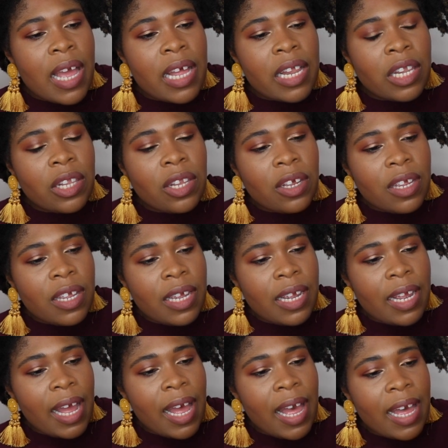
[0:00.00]

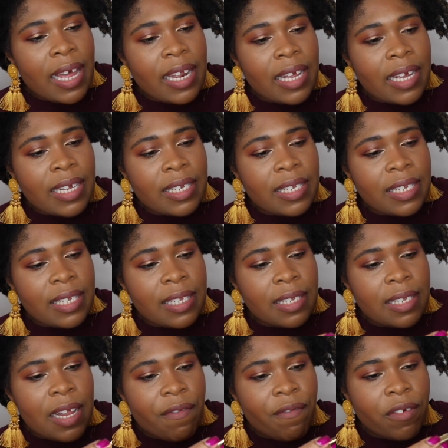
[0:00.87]
Looking at it, because this
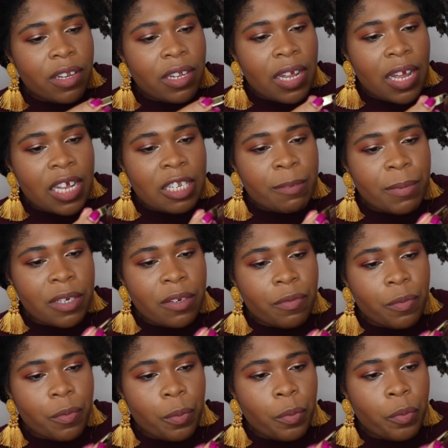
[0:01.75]
definitely has
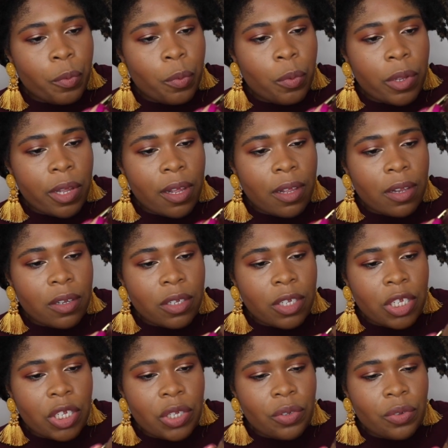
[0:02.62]
been well
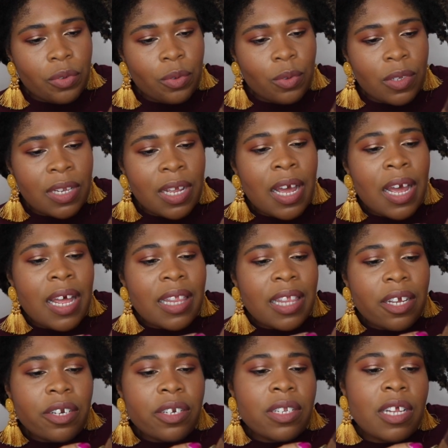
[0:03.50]
used,
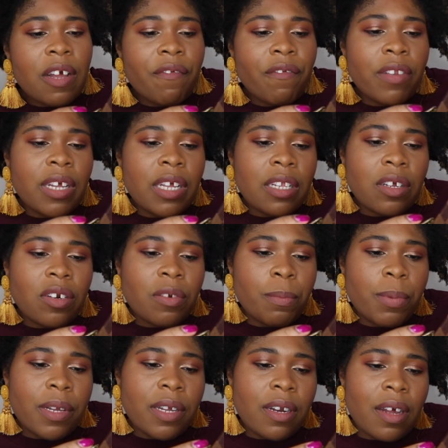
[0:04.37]
there's definitely a little
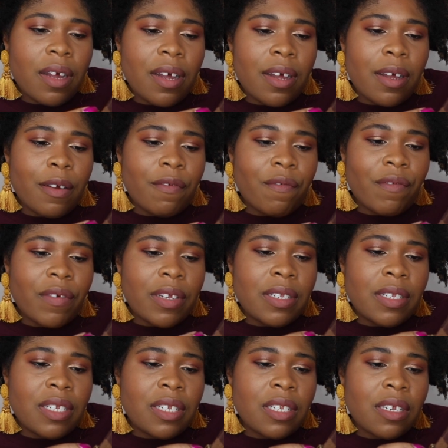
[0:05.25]
bit of
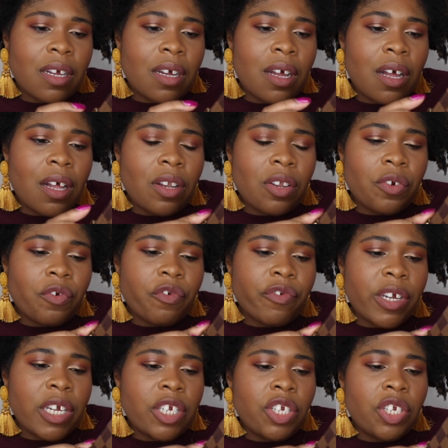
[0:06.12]

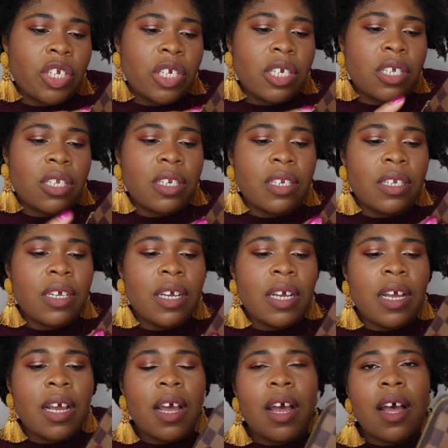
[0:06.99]
discoloration.
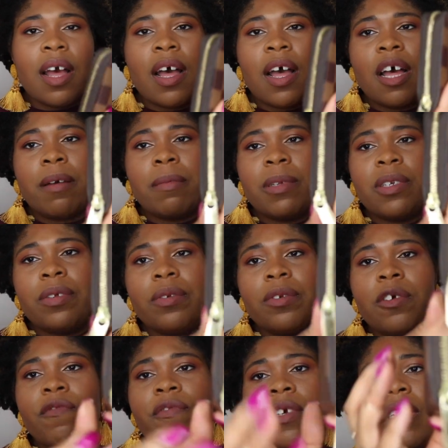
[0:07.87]
I
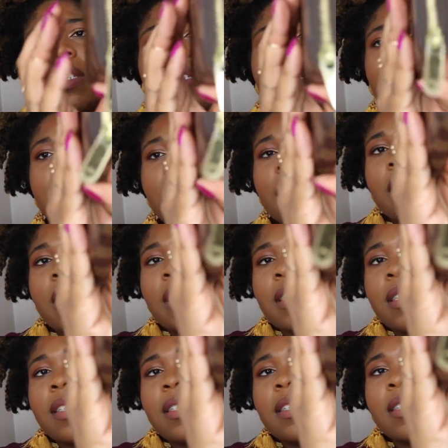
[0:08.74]
don't know if you could see it.
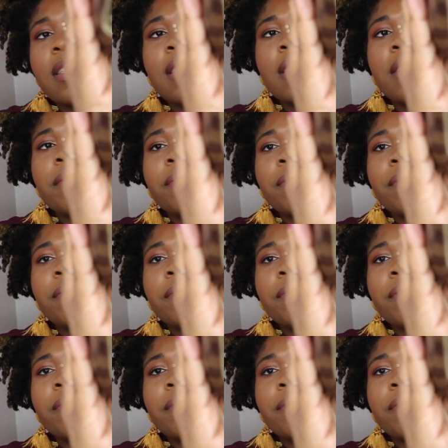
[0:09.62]
Let's see.